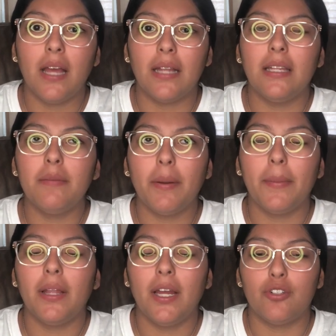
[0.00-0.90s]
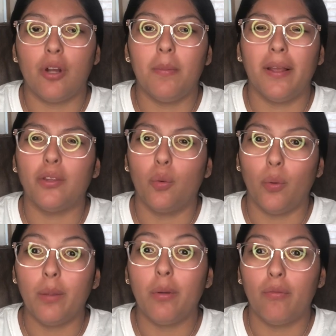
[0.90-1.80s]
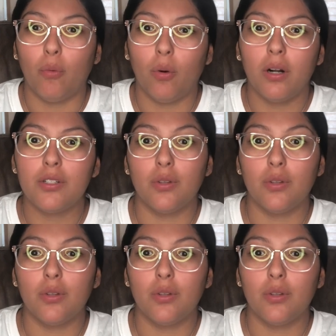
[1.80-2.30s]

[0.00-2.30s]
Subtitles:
I think my belly had dropped like the week before,